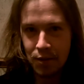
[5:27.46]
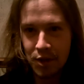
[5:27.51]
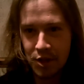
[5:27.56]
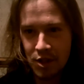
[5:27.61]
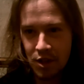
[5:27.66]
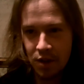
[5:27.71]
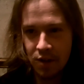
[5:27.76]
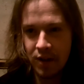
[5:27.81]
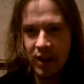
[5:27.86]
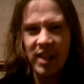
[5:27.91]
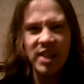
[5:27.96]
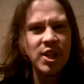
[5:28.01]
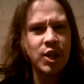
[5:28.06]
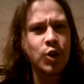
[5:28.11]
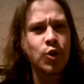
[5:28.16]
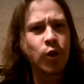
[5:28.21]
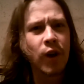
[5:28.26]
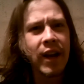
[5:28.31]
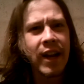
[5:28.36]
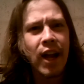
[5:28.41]
to show. It's a
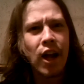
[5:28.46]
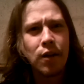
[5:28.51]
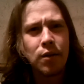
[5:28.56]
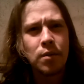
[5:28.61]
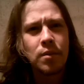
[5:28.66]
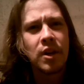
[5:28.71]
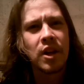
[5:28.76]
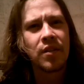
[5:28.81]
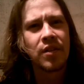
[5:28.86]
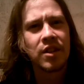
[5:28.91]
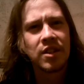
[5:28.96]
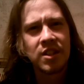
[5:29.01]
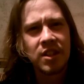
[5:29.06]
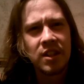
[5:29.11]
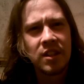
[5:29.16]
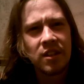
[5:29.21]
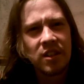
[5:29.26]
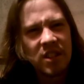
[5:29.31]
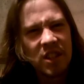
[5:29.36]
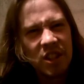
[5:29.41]
great album cover
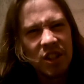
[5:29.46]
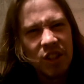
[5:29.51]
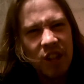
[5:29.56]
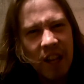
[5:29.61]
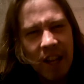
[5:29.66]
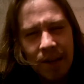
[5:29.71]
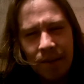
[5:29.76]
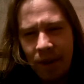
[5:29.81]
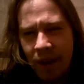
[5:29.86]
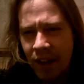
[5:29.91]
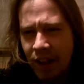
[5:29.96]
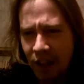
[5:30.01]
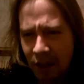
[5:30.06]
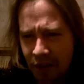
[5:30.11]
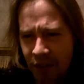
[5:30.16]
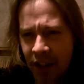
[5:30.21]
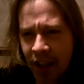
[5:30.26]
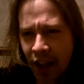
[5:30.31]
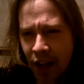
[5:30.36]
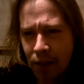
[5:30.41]
too. It's a shame. I
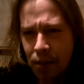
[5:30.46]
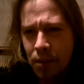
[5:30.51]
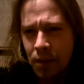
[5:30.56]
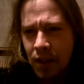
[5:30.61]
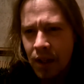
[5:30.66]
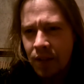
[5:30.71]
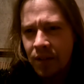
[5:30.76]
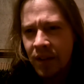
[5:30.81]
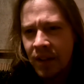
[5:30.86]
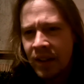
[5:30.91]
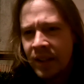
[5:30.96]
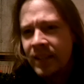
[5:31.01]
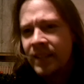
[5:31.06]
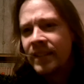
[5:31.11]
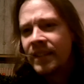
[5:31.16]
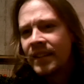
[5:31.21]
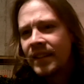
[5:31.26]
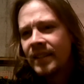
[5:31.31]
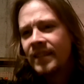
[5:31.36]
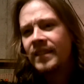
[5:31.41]
love the album cover.
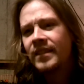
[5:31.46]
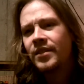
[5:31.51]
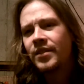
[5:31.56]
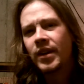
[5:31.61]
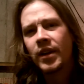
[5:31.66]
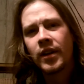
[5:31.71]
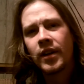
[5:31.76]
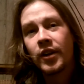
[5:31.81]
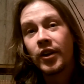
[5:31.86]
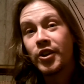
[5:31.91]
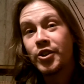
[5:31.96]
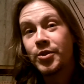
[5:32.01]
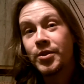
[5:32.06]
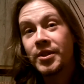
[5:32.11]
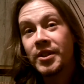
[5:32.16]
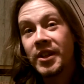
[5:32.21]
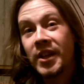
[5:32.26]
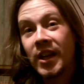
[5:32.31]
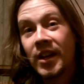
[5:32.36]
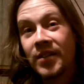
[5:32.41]
Very
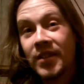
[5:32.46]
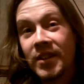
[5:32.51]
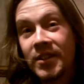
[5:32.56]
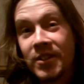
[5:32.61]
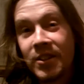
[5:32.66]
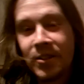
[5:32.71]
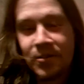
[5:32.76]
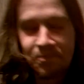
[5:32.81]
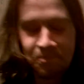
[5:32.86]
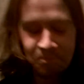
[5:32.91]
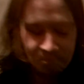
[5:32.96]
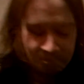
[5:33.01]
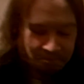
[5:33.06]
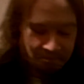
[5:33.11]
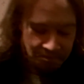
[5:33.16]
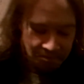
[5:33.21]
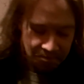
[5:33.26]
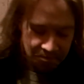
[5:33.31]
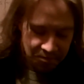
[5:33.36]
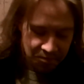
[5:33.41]
Christmassy, obviously.
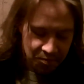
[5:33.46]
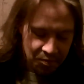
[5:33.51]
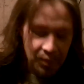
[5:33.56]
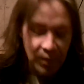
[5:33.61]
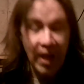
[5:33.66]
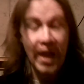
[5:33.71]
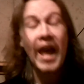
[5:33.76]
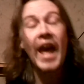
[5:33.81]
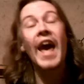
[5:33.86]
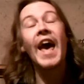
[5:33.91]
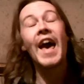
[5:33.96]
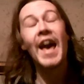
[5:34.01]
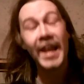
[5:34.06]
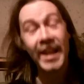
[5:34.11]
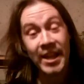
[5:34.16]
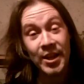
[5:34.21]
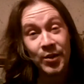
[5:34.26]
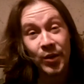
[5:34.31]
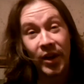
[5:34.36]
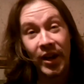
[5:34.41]

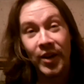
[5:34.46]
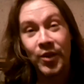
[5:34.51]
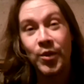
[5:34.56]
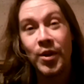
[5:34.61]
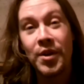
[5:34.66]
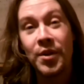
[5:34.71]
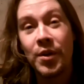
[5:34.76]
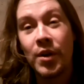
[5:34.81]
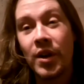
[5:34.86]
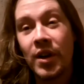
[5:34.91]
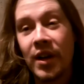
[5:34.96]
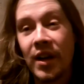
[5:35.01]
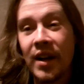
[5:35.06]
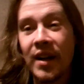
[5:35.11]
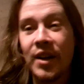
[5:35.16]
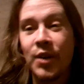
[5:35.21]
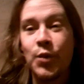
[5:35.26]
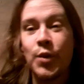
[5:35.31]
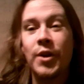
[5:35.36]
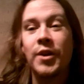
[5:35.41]
Anyway, we
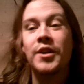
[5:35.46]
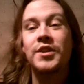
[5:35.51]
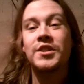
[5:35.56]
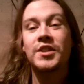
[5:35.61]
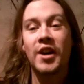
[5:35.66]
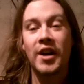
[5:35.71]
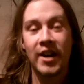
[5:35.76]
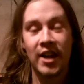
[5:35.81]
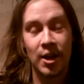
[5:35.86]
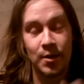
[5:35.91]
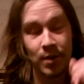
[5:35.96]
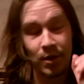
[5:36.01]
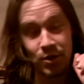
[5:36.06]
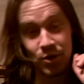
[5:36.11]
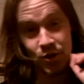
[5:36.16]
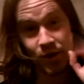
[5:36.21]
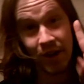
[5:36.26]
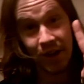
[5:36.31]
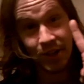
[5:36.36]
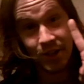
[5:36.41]
were talking about
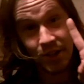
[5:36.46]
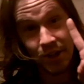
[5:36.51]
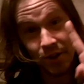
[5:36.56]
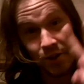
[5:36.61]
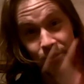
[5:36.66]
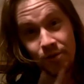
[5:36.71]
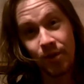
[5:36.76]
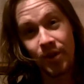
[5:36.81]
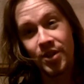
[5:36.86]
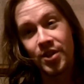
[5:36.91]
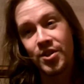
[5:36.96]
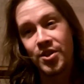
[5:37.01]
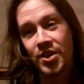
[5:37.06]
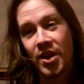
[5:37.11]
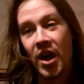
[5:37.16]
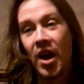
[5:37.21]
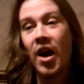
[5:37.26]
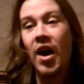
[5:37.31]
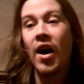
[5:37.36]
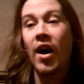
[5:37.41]
track 2, which is
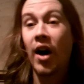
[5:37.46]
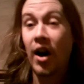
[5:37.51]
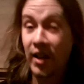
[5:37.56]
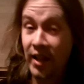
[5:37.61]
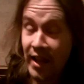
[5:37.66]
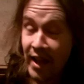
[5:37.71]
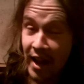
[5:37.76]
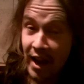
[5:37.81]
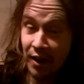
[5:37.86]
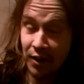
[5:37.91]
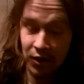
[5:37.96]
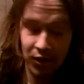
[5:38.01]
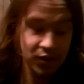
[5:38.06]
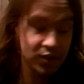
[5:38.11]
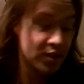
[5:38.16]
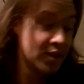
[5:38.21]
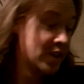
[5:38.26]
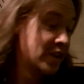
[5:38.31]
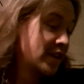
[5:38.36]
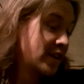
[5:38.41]
Holly
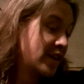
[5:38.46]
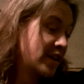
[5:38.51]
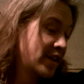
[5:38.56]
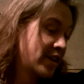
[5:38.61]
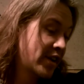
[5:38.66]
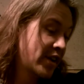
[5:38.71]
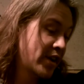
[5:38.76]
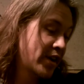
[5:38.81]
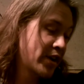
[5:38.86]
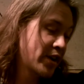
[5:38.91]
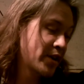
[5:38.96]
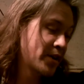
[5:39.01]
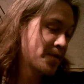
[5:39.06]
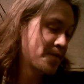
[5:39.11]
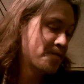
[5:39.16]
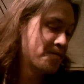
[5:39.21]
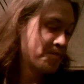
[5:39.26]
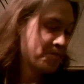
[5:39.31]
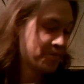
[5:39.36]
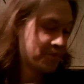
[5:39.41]
Herald. The